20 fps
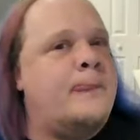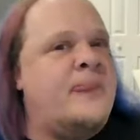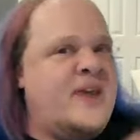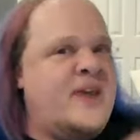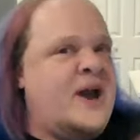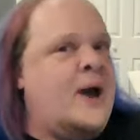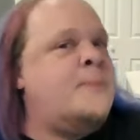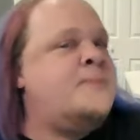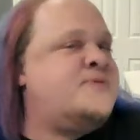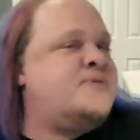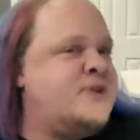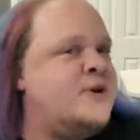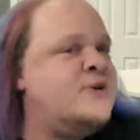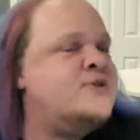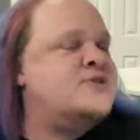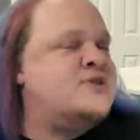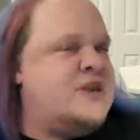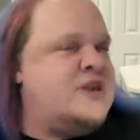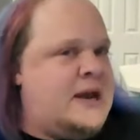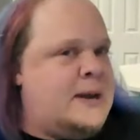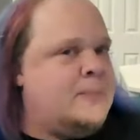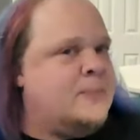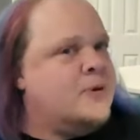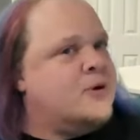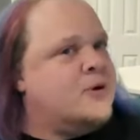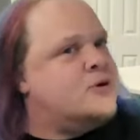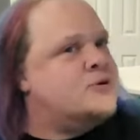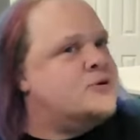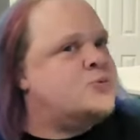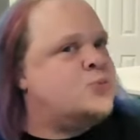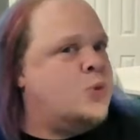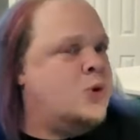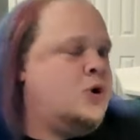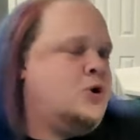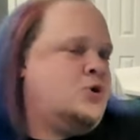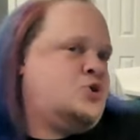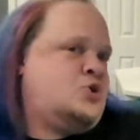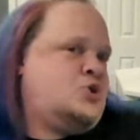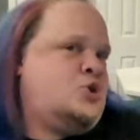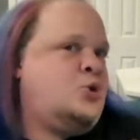the upstairs neighbors
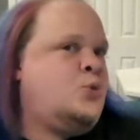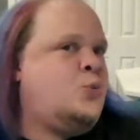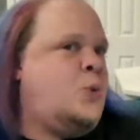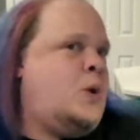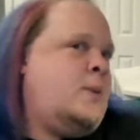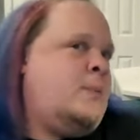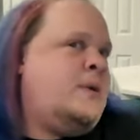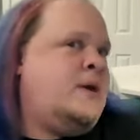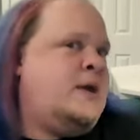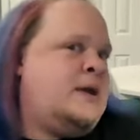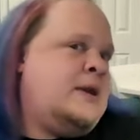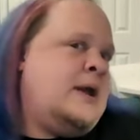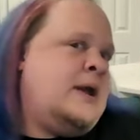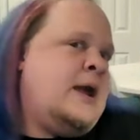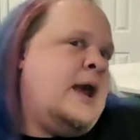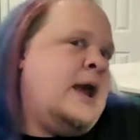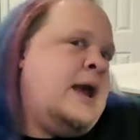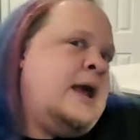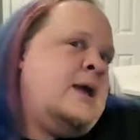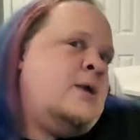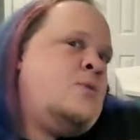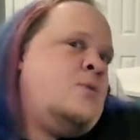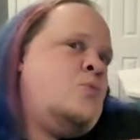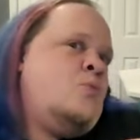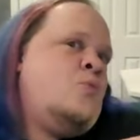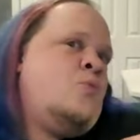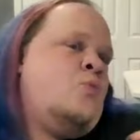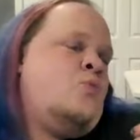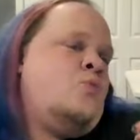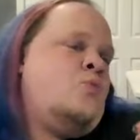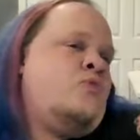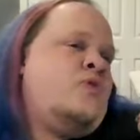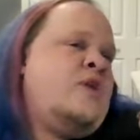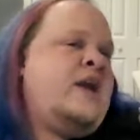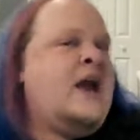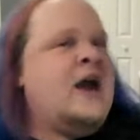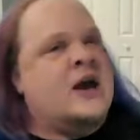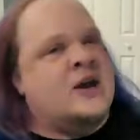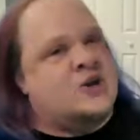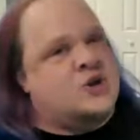were two women, and
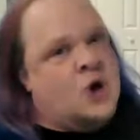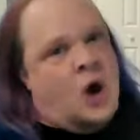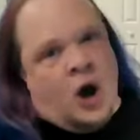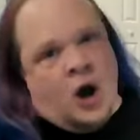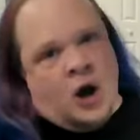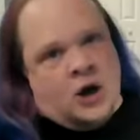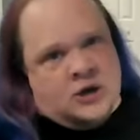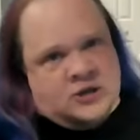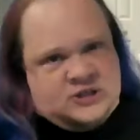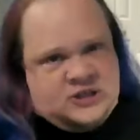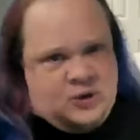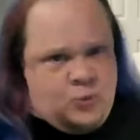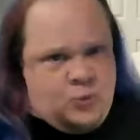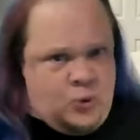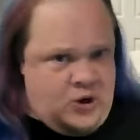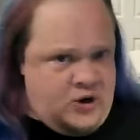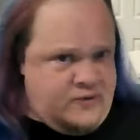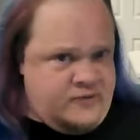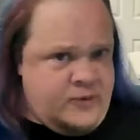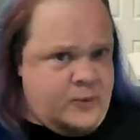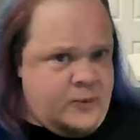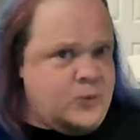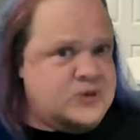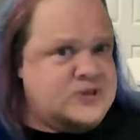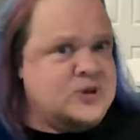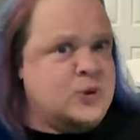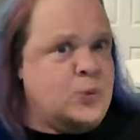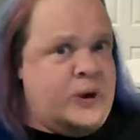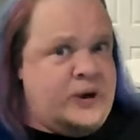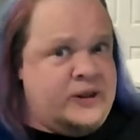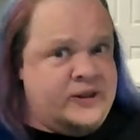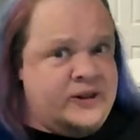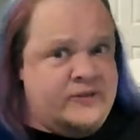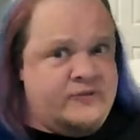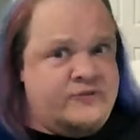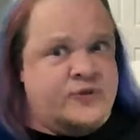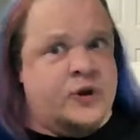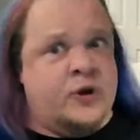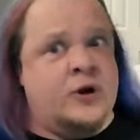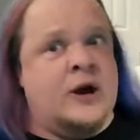they had dogs, and one of them was a
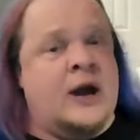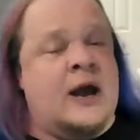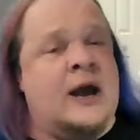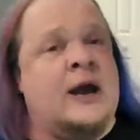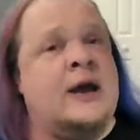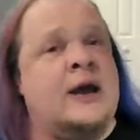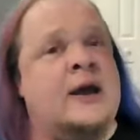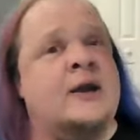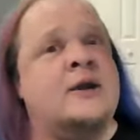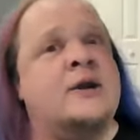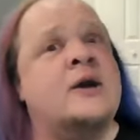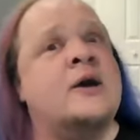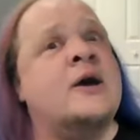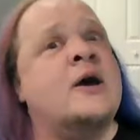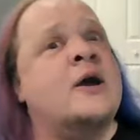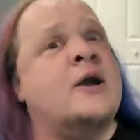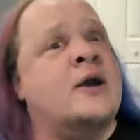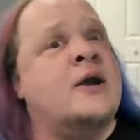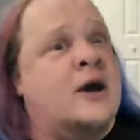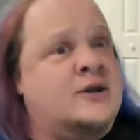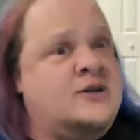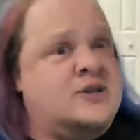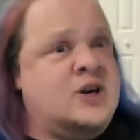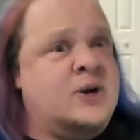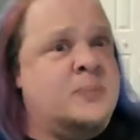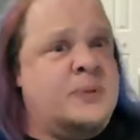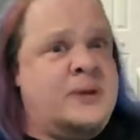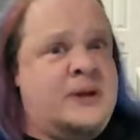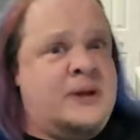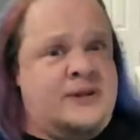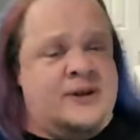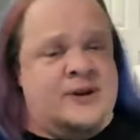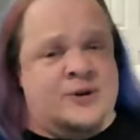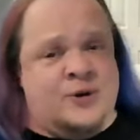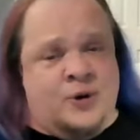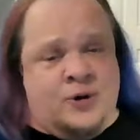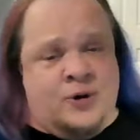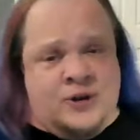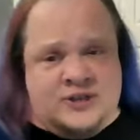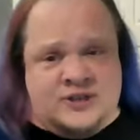weightlifter. And not to completely and
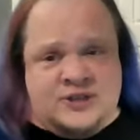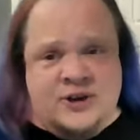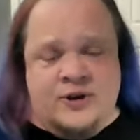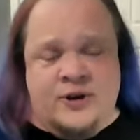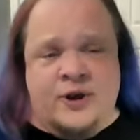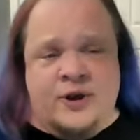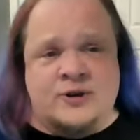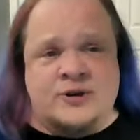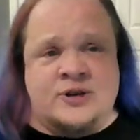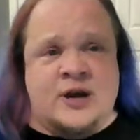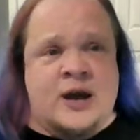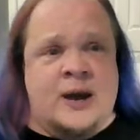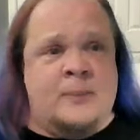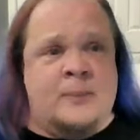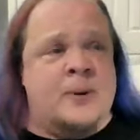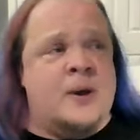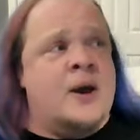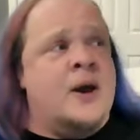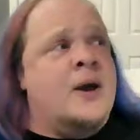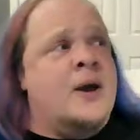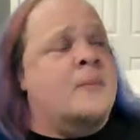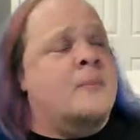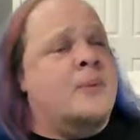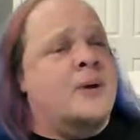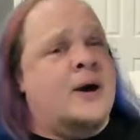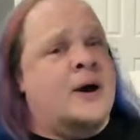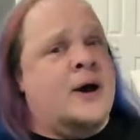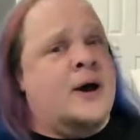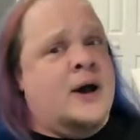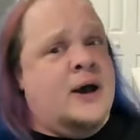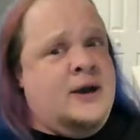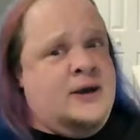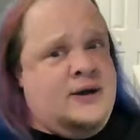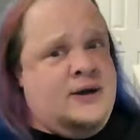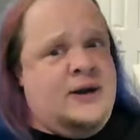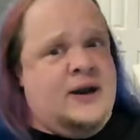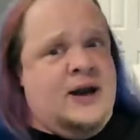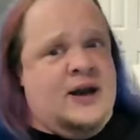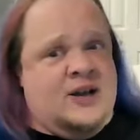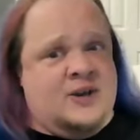totally stereotype, but I
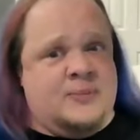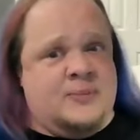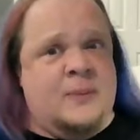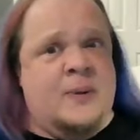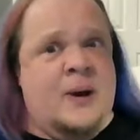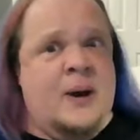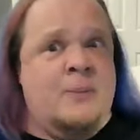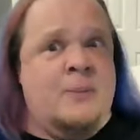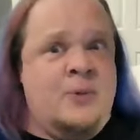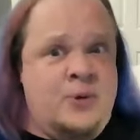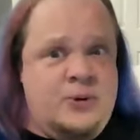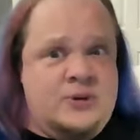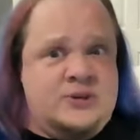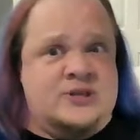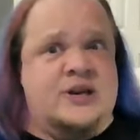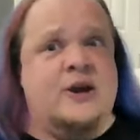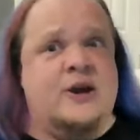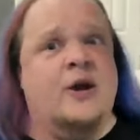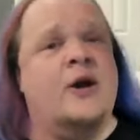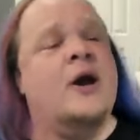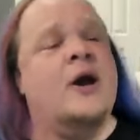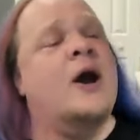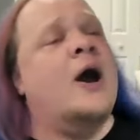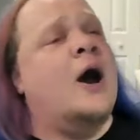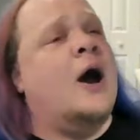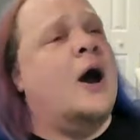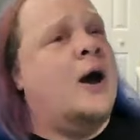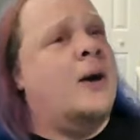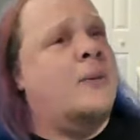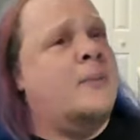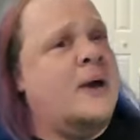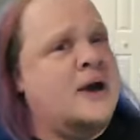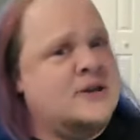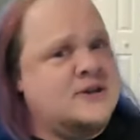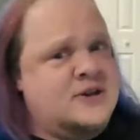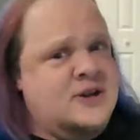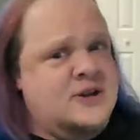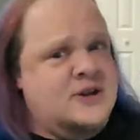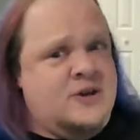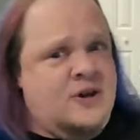did ask my mom, who is here,
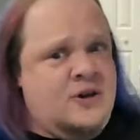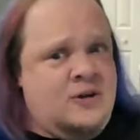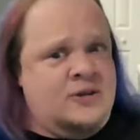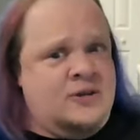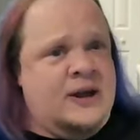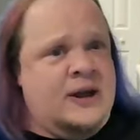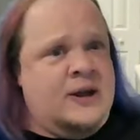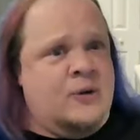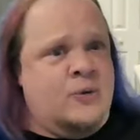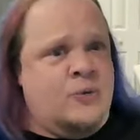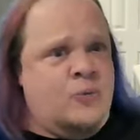as an adult,